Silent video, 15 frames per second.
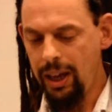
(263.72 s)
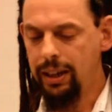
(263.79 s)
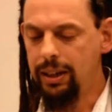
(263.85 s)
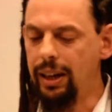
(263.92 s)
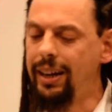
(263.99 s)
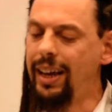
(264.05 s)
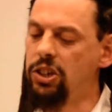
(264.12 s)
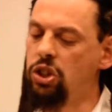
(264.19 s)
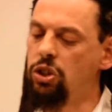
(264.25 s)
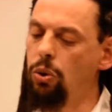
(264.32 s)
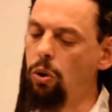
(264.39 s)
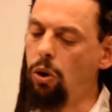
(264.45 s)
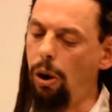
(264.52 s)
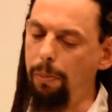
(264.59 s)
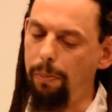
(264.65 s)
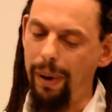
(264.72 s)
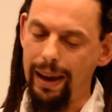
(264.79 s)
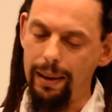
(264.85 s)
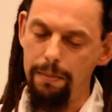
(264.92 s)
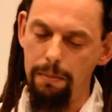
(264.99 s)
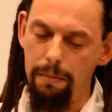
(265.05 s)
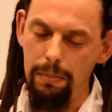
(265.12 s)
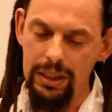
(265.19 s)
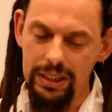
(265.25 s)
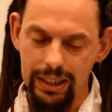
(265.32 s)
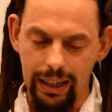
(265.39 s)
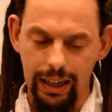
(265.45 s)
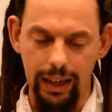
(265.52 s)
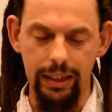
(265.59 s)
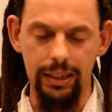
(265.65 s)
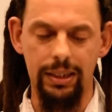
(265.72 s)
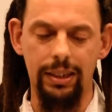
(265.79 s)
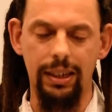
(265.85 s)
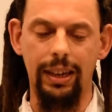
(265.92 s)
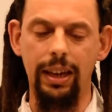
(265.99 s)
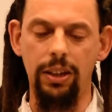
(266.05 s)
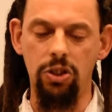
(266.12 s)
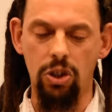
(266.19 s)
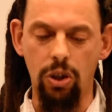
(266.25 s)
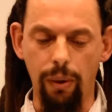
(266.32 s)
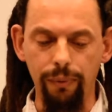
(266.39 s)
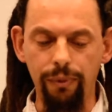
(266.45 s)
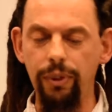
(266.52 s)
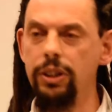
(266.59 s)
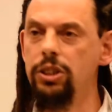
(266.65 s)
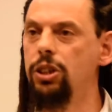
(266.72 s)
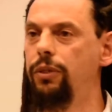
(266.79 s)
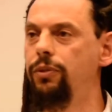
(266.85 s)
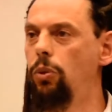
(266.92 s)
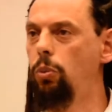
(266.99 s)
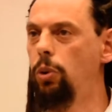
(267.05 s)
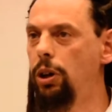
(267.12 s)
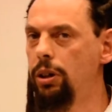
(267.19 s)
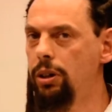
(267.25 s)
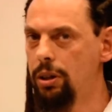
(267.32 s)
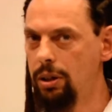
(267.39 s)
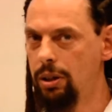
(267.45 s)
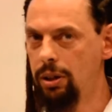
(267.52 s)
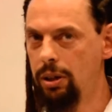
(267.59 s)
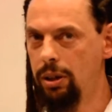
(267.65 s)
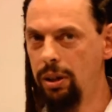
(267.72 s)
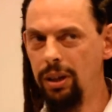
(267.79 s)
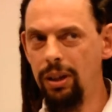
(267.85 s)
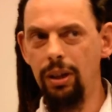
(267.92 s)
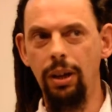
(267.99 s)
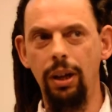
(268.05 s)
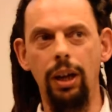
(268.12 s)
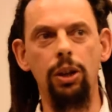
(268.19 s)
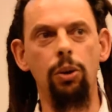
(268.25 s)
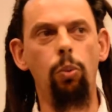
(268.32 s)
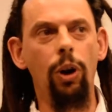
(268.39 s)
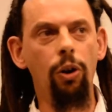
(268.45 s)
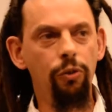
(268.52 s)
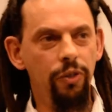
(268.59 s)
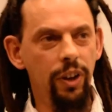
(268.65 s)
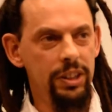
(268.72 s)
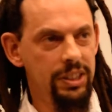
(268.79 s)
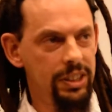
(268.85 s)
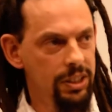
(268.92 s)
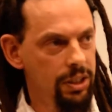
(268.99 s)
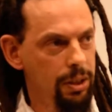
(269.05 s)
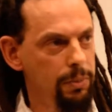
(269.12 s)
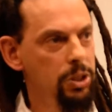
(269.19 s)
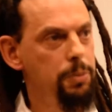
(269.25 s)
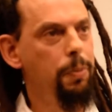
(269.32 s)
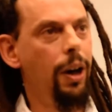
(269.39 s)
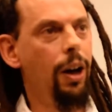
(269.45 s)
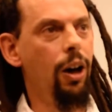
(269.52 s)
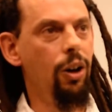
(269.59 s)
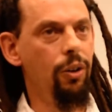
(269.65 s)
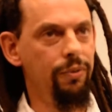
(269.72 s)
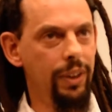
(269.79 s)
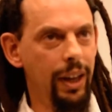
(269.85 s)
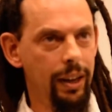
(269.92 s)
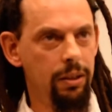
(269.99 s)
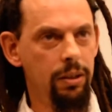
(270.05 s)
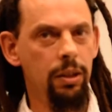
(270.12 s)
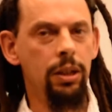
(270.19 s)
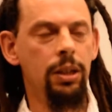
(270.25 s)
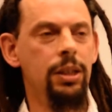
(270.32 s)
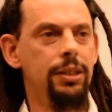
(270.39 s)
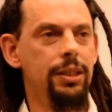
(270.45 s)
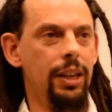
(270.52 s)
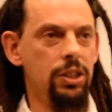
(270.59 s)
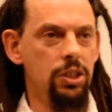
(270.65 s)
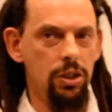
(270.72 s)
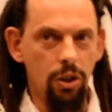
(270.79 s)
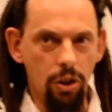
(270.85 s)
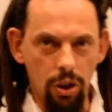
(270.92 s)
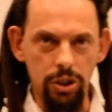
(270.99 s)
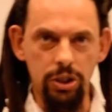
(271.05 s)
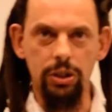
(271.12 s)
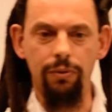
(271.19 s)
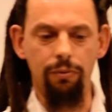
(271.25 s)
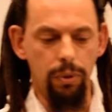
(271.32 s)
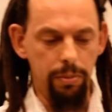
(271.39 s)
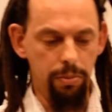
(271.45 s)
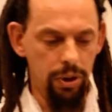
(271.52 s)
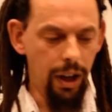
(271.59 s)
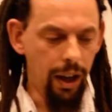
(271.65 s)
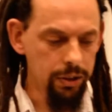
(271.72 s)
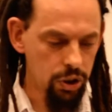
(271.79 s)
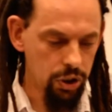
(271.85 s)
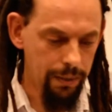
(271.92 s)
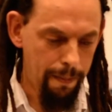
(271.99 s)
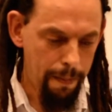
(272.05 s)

The national compact mitigates against conflict over work, and the welfare system is part of that, takes the cost of reproduction.